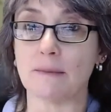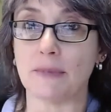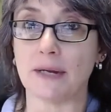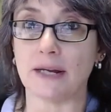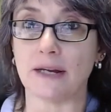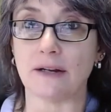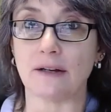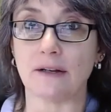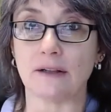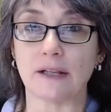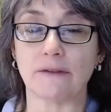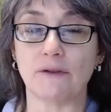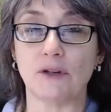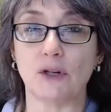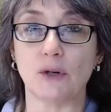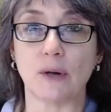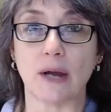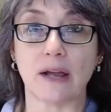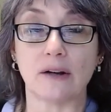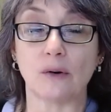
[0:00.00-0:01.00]
mail if you
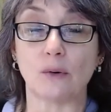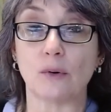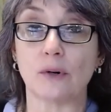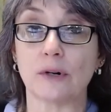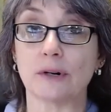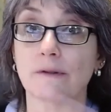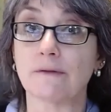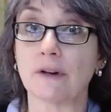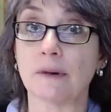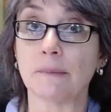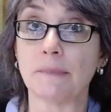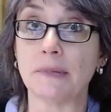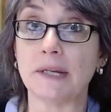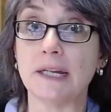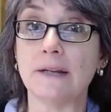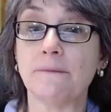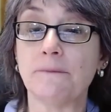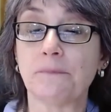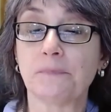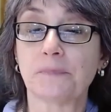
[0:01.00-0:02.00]
had ordered from
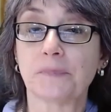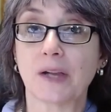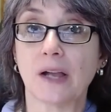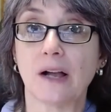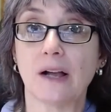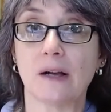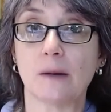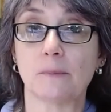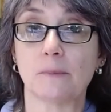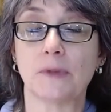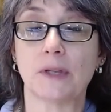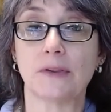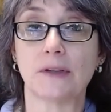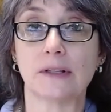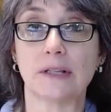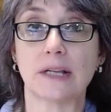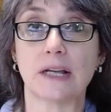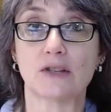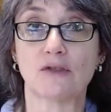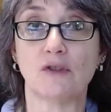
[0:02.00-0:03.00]
me um, the
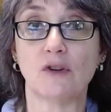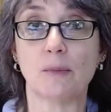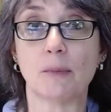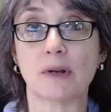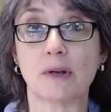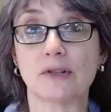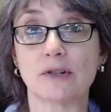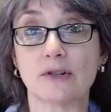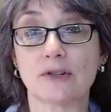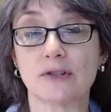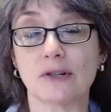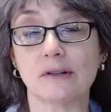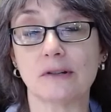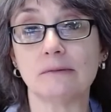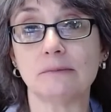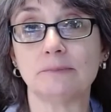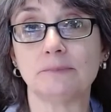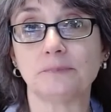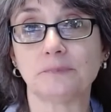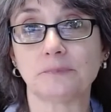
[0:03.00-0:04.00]
last few months or so.